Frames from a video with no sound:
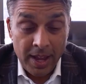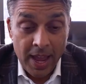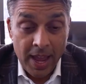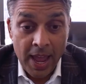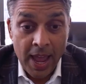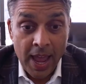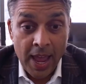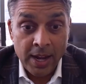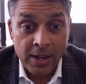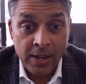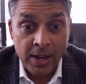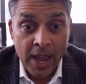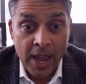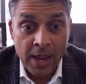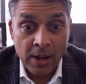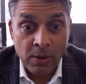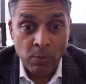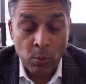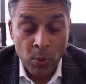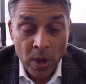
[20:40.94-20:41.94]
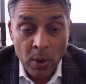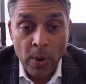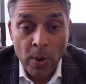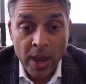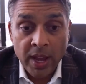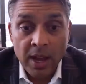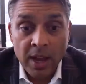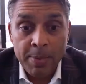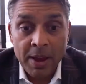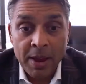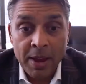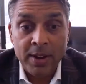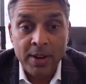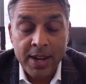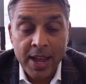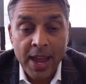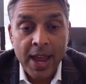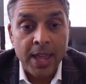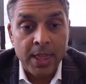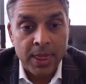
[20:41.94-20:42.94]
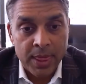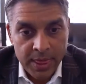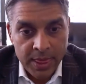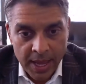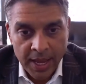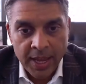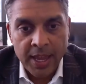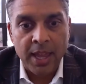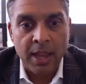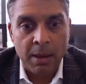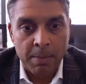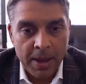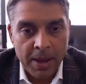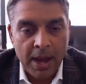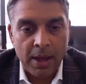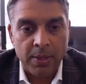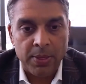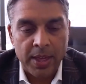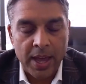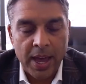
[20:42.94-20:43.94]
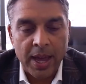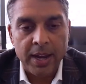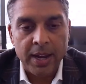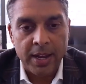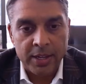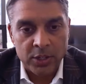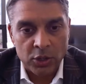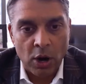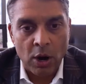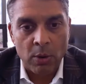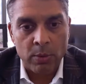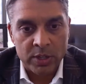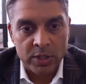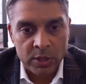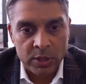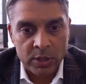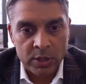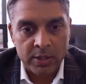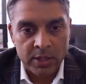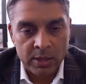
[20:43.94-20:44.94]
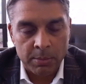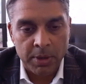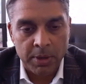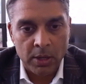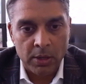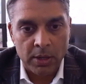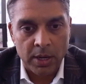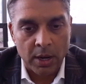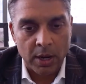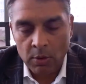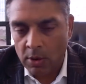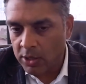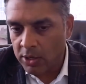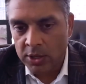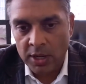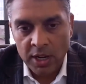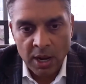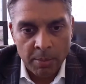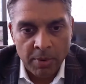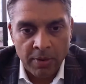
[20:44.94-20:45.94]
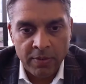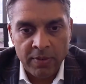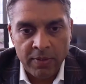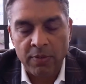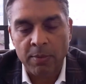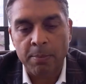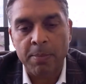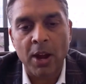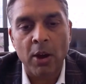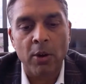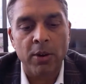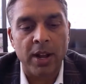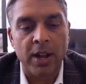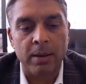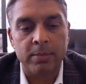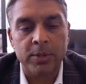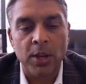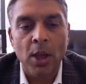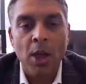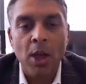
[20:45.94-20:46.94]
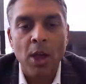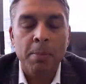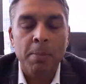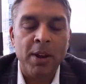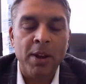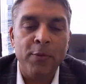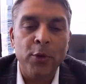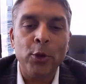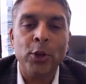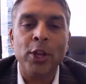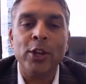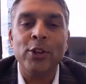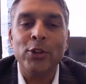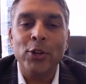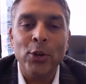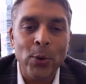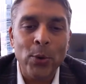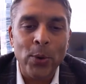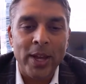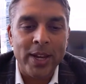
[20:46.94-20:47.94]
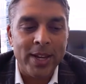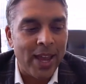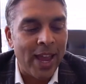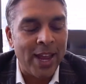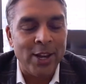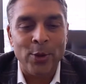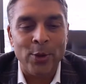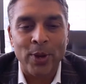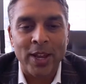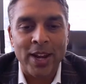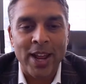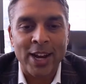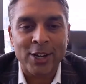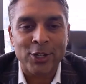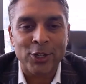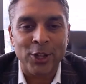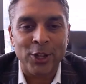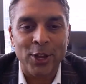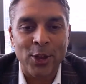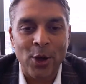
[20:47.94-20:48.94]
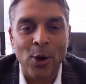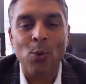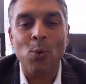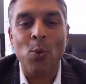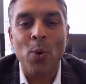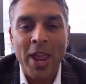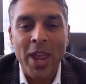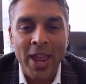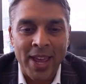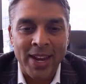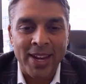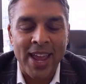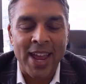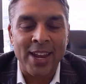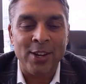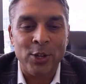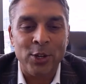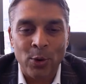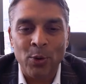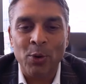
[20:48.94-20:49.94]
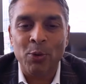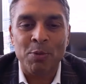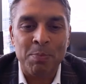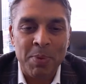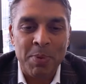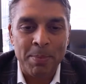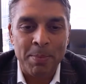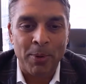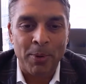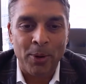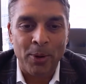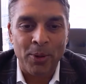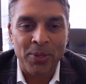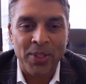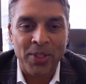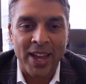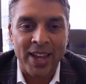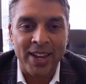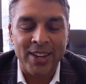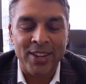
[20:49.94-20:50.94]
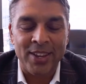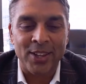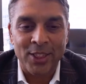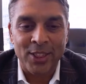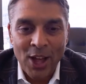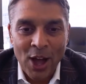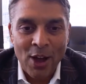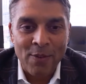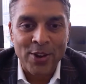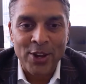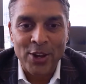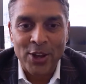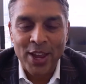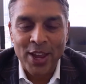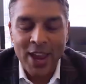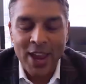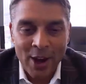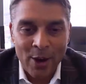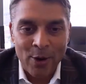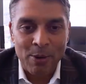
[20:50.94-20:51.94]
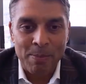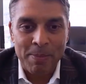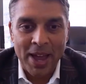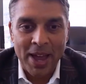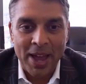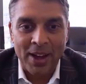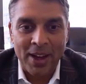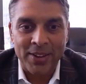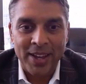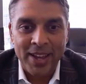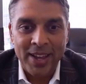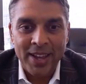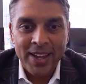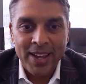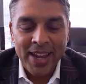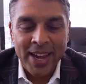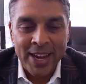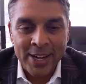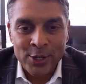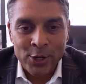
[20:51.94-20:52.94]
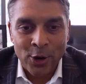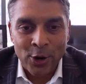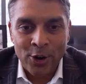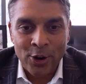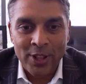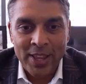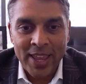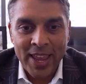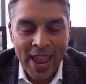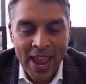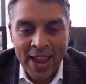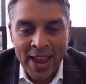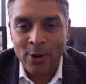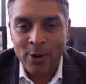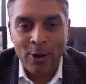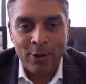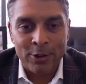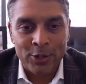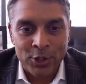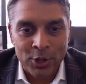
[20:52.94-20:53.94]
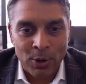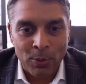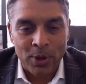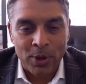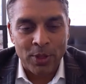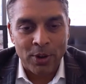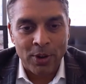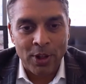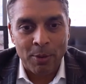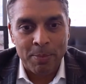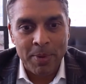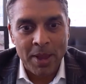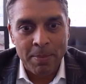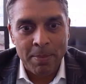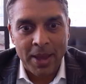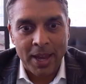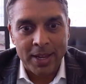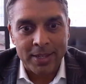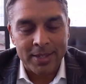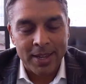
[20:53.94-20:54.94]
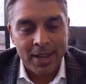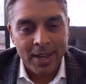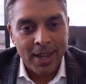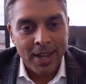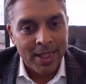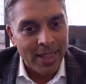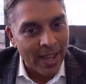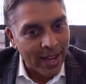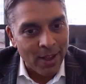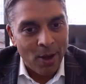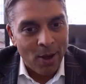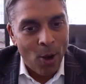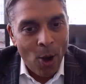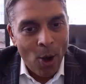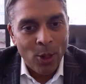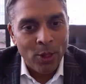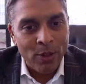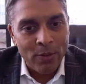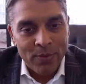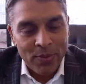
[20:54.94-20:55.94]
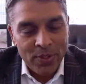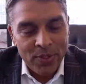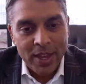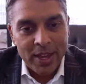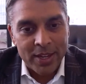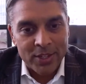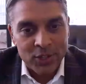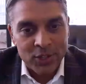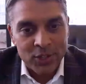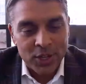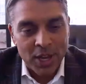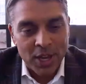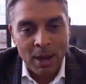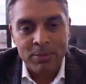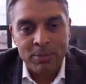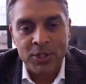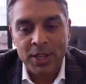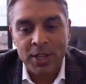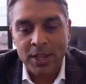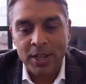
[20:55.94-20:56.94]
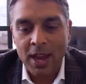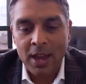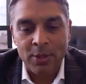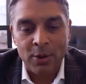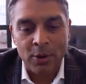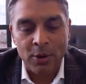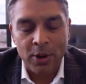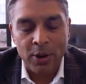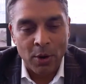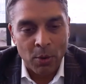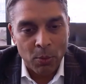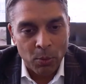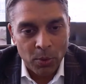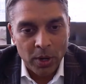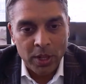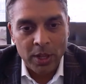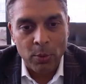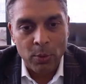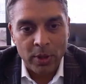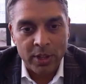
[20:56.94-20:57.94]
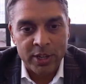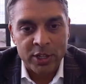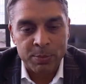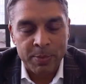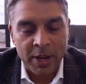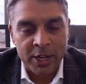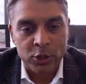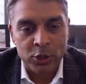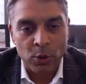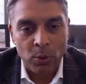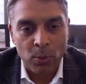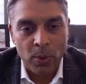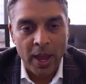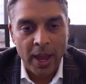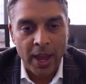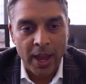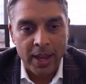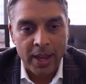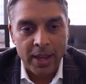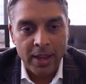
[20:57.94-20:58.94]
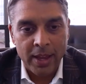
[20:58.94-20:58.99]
And we wake up every day thinking about that as our responsibility across a number of different paradigms. But if you can do it and you can actually go win and do it with people that you love and you care about internally and also with an LP base, like all of this comes together in a really, really special way.